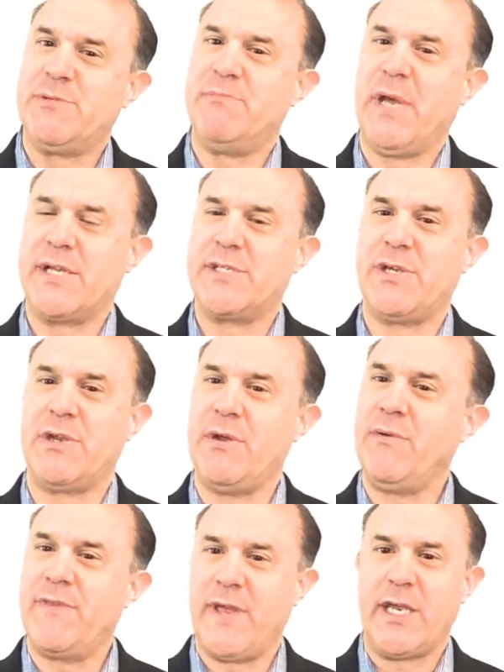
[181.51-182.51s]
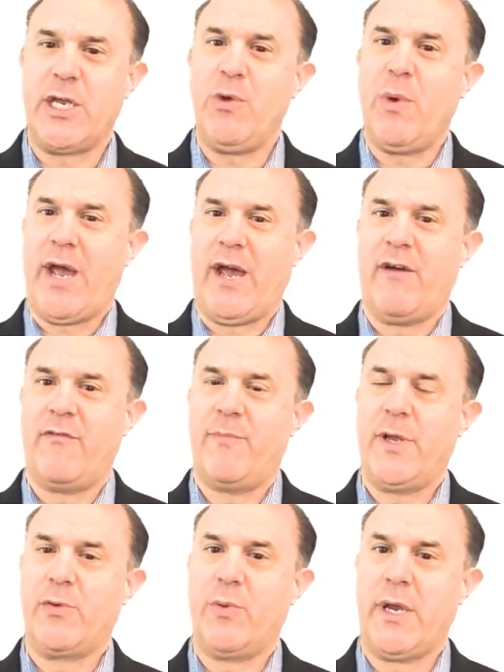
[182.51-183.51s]
mix do you think you have
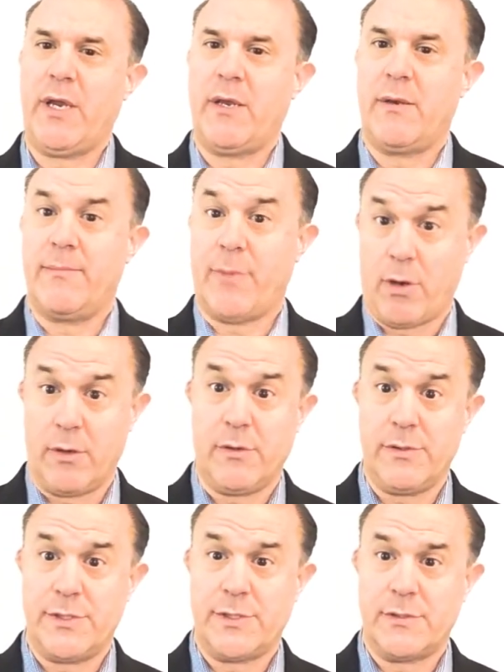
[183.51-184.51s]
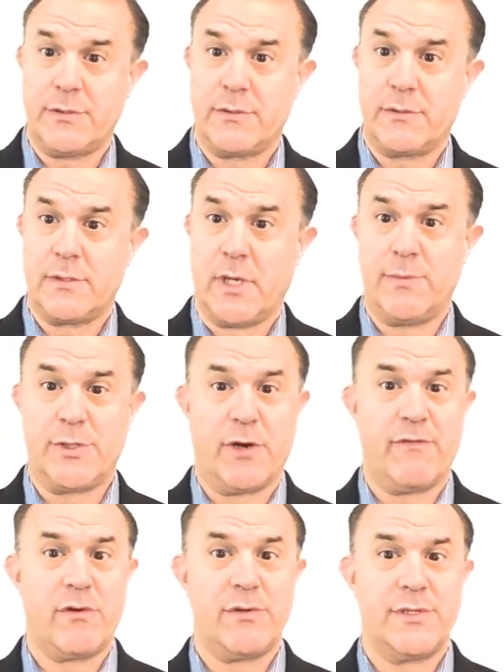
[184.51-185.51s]
between partners,
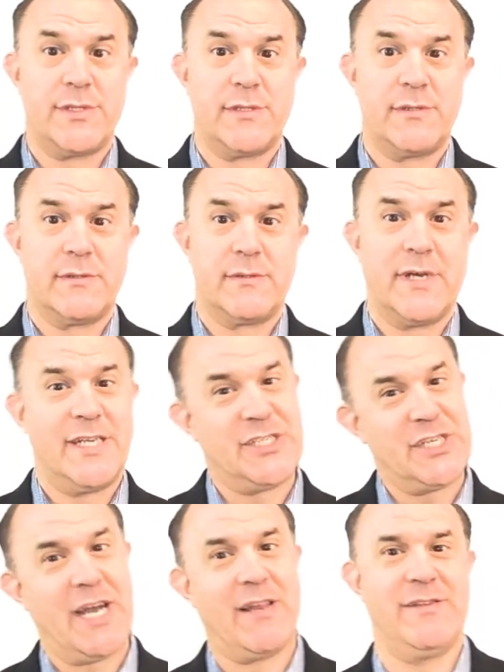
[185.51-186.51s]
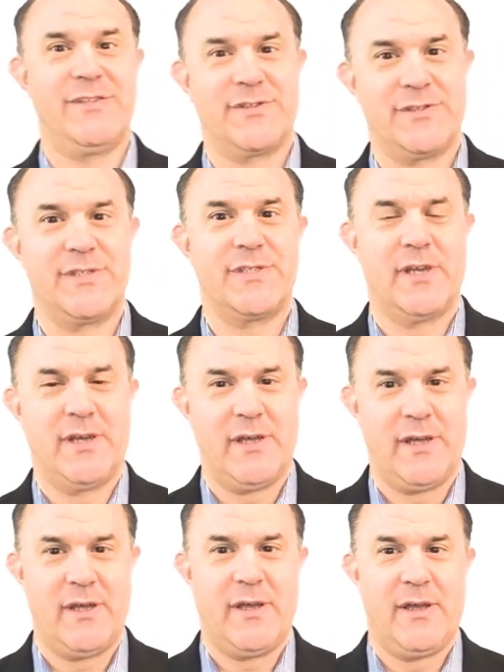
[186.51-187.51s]
observers, and challengers?
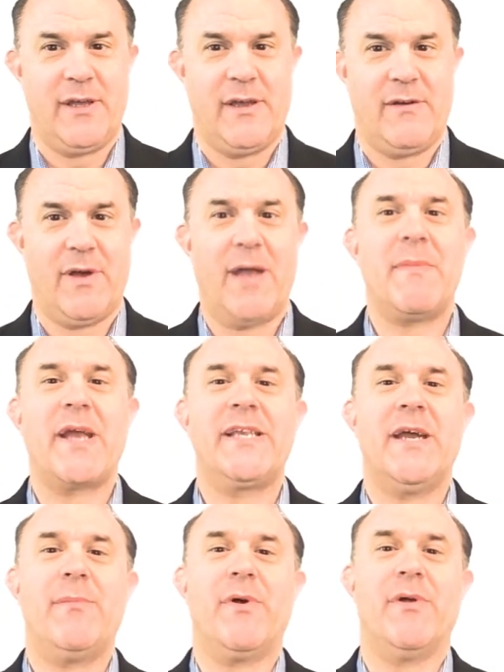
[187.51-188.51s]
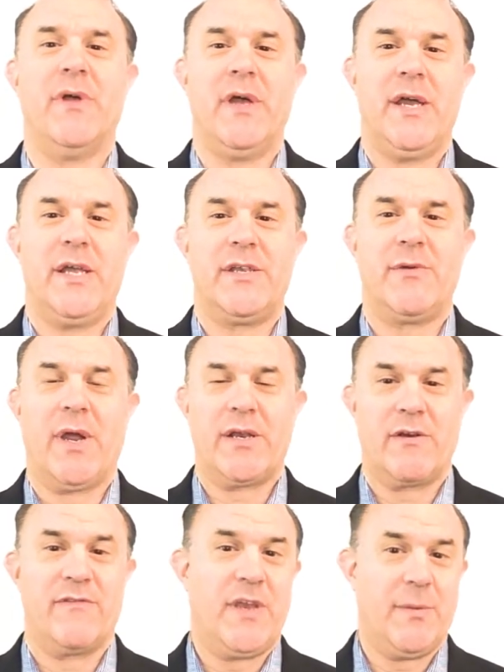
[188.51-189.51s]
Well, I'm Mike Temple,
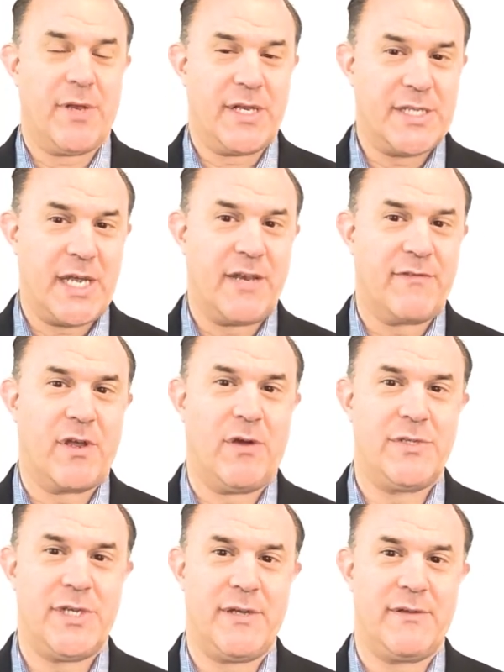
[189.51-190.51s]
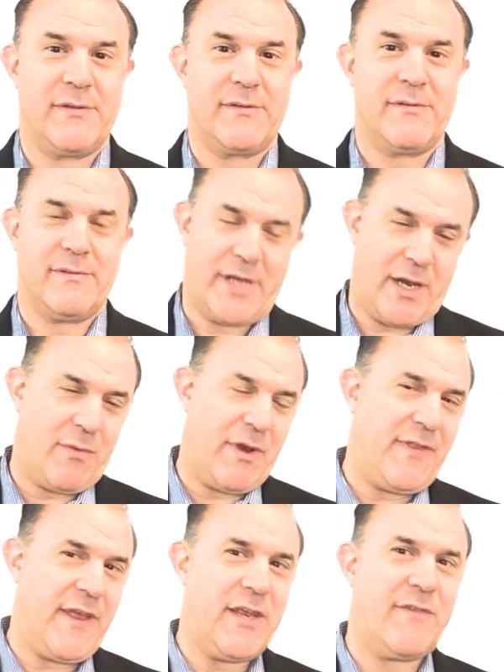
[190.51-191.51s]
Director of Temple Executive Coaching, and I want
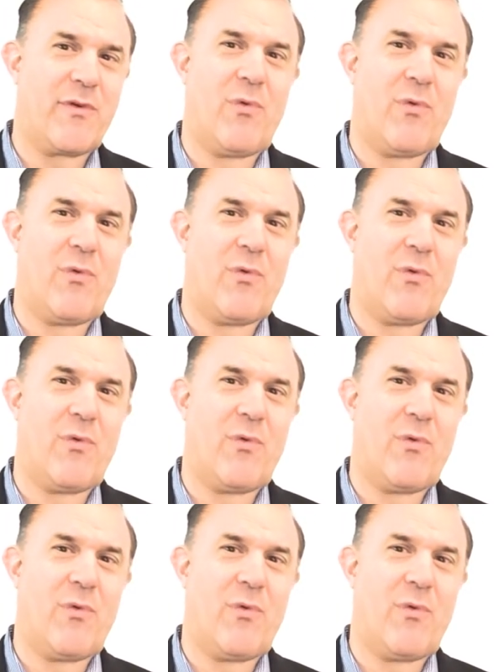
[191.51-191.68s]
to thank you for